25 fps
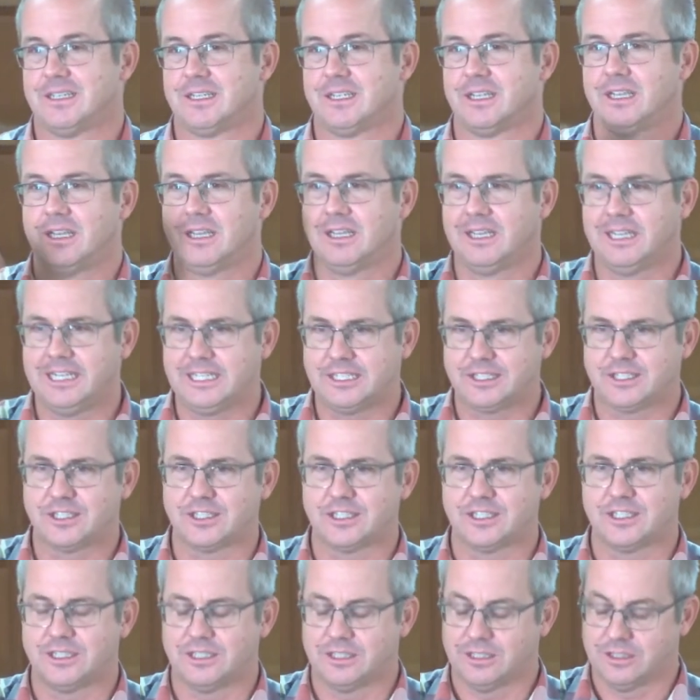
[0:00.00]

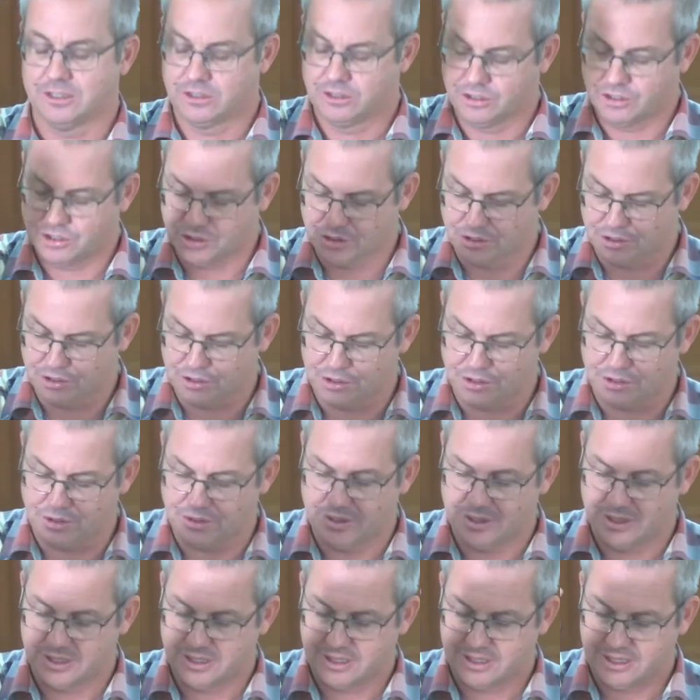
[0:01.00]
Listen to
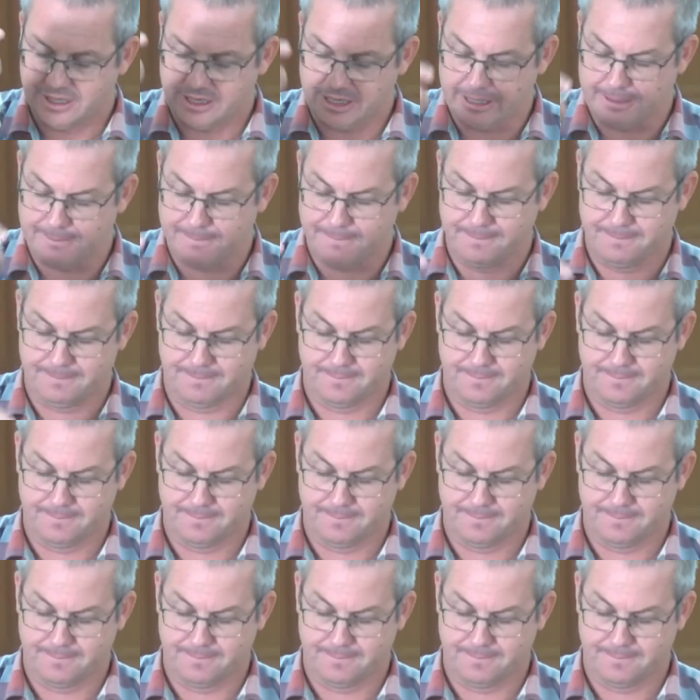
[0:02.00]
him.